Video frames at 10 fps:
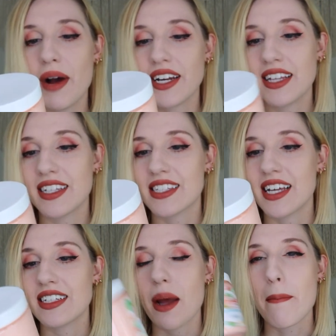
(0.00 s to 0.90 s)
mine in the
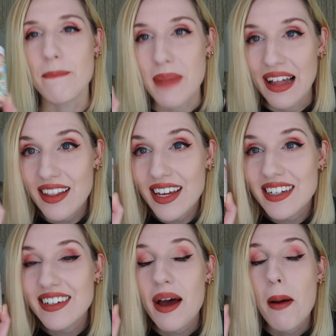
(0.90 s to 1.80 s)
scent
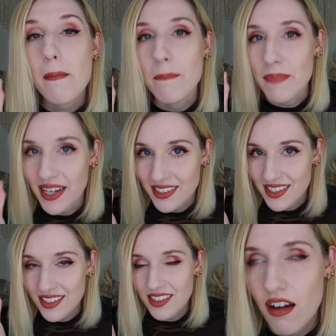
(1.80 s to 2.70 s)
Melon
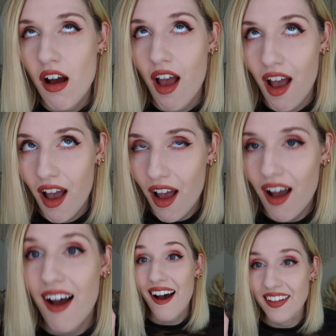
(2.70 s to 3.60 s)
Mist.
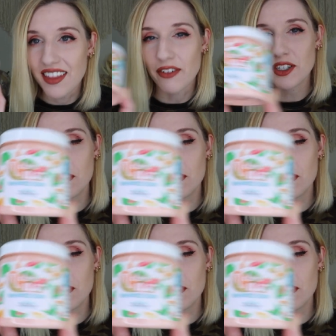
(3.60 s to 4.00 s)
I love a